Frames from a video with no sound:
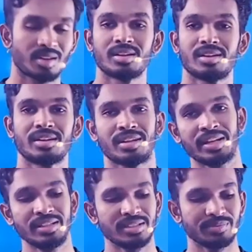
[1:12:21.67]
Right?
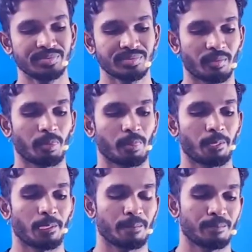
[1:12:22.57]

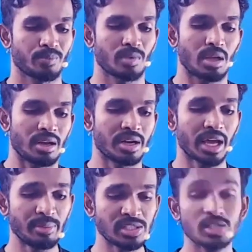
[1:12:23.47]
Time
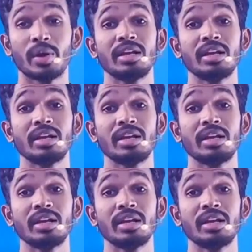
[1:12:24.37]
is going.